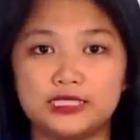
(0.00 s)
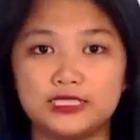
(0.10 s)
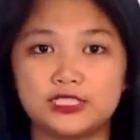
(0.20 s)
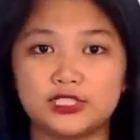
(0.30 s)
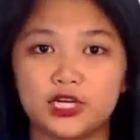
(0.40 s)

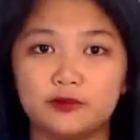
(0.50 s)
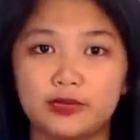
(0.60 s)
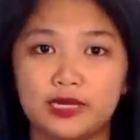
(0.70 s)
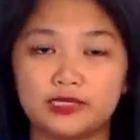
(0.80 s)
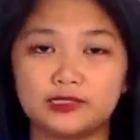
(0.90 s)
Sir
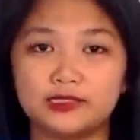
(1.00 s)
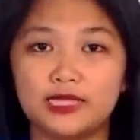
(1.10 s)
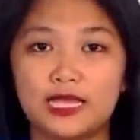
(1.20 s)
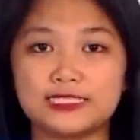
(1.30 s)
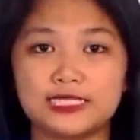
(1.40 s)
Michael
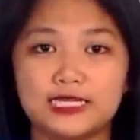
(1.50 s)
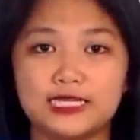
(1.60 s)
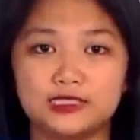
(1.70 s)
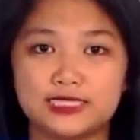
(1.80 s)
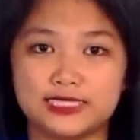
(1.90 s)
has an
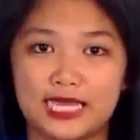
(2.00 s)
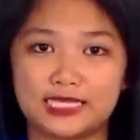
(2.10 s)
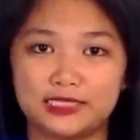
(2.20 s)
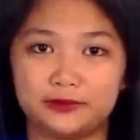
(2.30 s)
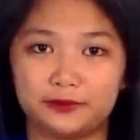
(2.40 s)
outstanding
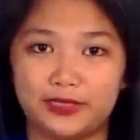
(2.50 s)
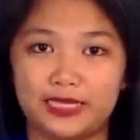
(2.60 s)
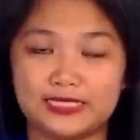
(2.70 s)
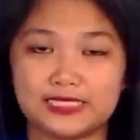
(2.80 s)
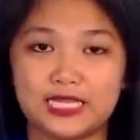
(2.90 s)
place
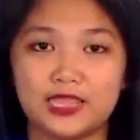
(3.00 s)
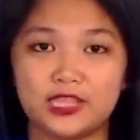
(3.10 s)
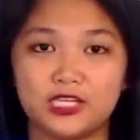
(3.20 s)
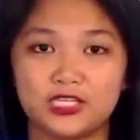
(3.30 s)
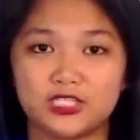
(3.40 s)
in the
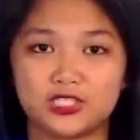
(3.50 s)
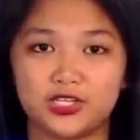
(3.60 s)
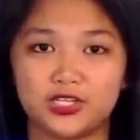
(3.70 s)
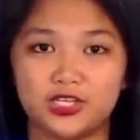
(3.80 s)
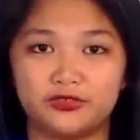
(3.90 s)
history
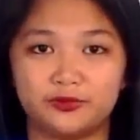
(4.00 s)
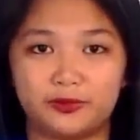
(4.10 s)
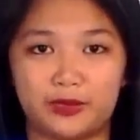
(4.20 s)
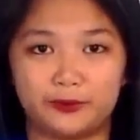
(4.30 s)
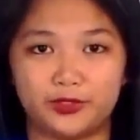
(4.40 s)
of
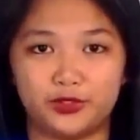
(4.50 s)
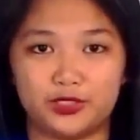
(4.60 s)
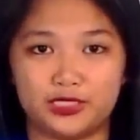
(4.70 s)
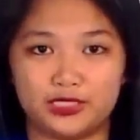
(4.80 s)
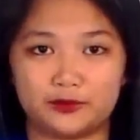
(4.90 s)
Papua New
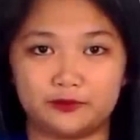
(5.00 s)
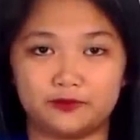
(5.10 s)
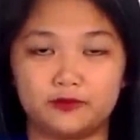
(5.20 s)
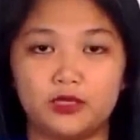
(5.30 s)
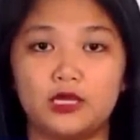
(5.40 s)
Guinea.
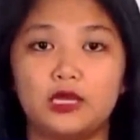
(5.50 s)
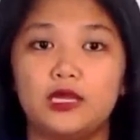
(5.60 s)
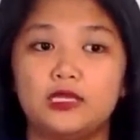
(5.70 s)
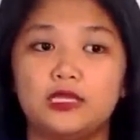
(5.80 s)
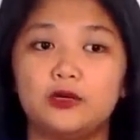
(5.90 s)

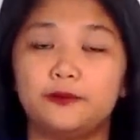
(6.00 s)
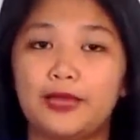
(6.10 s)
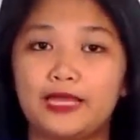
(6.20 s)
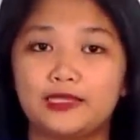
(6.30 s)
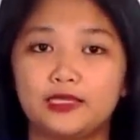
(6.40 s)
Now
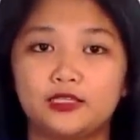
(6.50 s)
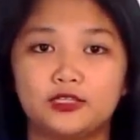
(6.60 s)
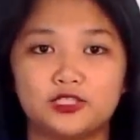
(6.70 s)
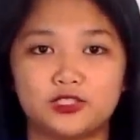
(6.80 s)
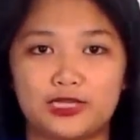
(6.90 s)
back in
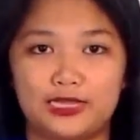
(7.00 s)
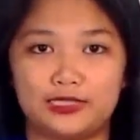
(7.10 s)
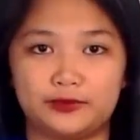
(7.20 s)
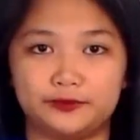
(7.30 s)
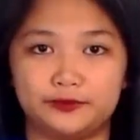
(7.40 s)
Australia.
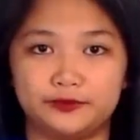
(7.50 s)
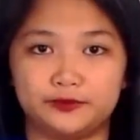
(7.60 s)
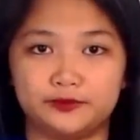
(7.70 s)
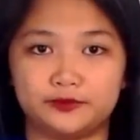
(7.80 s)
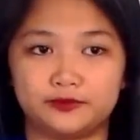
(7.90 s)

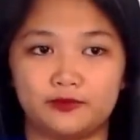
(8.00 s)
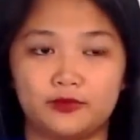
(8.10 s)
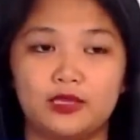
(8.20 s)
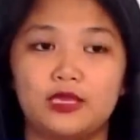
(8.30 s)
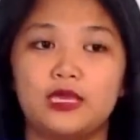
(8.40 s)

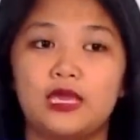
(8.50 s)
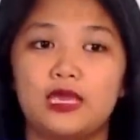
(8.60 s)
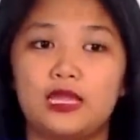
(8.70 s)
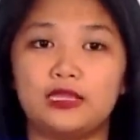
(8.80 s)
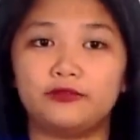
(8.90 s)

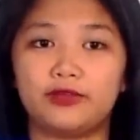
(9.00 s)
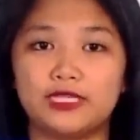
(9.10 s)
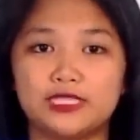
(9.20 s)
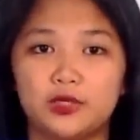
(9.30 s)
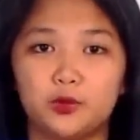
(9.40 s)

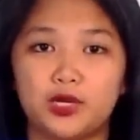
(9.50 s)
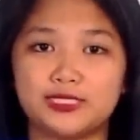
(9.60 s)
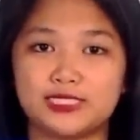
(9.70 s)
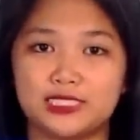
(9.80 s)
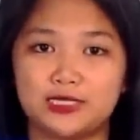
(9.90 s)
Elevating one
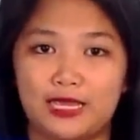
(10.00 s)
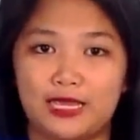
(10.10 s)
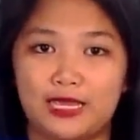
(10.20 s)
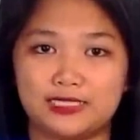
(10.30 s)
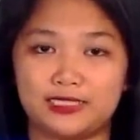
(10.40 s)
cinematic
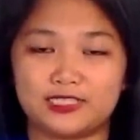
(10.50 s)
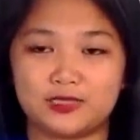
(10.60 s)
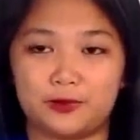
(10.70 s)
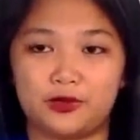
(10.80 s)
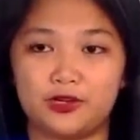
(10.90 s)

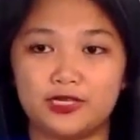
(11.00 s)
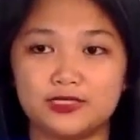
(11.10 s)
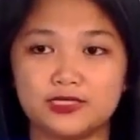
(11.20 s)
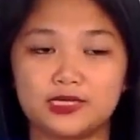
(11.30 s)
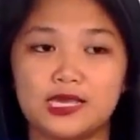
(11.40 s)
experience
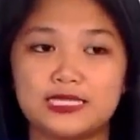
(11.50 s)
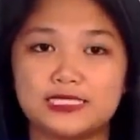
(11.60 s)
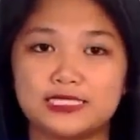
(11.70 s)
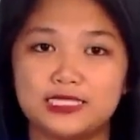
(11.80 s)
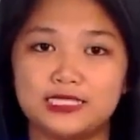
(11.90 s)

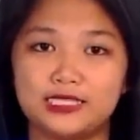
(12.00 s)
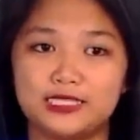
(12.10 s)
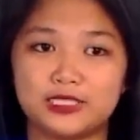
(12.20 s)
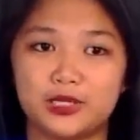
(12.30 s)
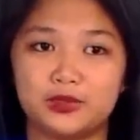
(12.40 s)
Sydney is
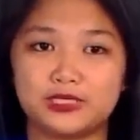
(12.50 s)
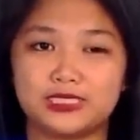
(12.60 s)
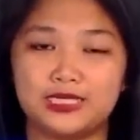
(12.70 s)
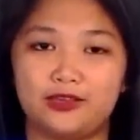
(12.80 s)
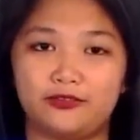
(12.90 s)
hosting
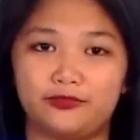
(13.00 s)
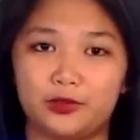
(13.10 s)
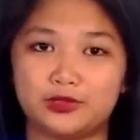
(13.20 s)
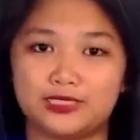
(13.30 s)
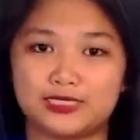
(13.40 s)
a
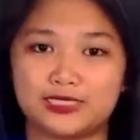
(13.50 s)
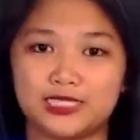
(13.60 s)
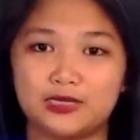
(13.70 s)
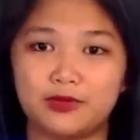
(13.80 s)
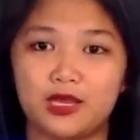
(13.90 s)
floating
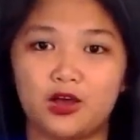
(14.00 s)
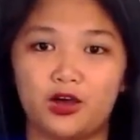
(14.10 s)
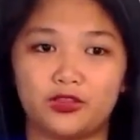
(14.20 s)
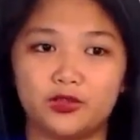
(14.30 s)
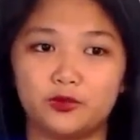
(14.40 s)
cinema on
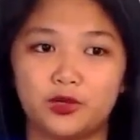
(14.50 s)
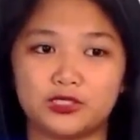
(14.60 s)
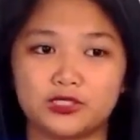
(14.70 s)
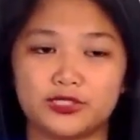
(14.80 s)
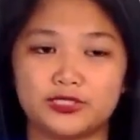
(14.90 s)
the
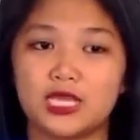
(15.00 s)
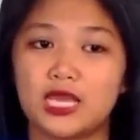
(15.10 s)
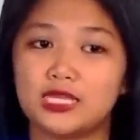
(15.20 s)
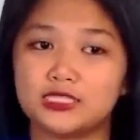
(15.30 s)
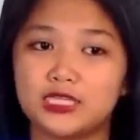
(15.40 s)
waters
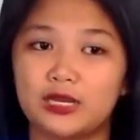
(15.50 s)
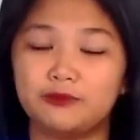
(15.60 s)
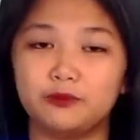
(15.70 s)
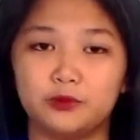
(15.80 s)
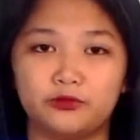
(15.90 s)
dubbed
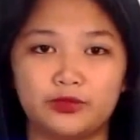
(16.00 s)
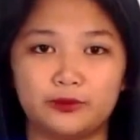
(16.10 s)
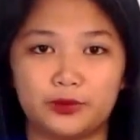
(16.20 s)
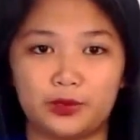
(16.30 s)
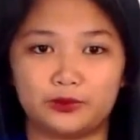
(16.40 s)
Movie
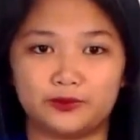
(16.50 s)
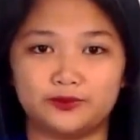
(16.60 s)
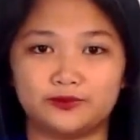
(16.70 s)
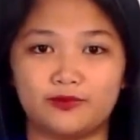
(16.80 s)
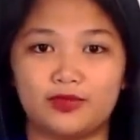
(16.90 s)
Boat.
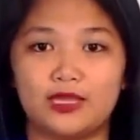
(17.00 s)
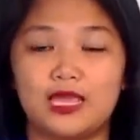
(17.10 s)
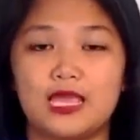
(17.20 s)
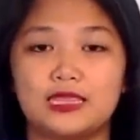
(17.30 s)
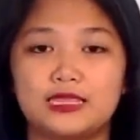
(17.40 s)

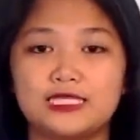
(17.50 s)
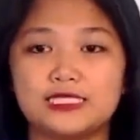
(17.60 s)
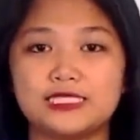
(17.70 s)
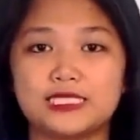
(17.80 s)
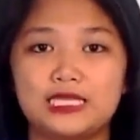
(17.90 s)
This is
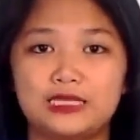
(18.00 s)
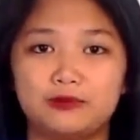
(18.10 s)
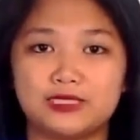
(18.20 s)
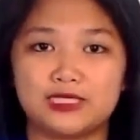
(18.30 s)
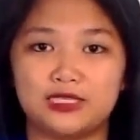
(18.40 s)
a
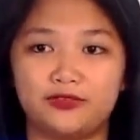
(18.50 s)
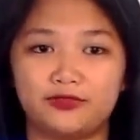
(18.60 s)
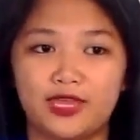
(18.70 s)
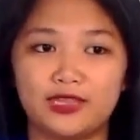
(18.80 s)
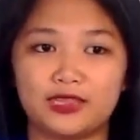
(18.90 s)
limited
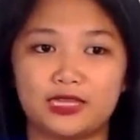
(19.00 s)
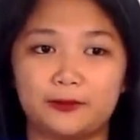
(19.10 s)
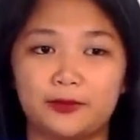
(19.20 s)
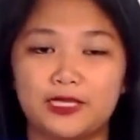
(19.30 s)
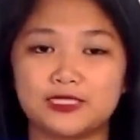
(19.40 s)
event that
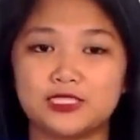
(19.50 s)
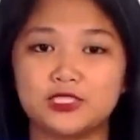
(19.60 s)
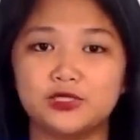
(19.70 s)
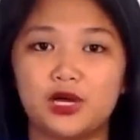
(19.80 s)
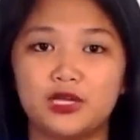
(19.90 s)
places you
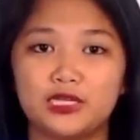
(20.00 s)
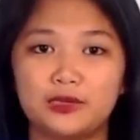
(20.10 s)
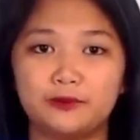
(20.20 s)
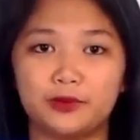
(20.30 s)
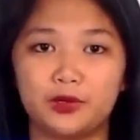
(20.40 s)
on a
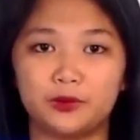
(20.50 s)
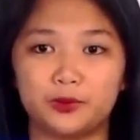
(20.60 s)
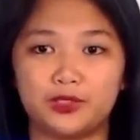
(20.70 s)
boat with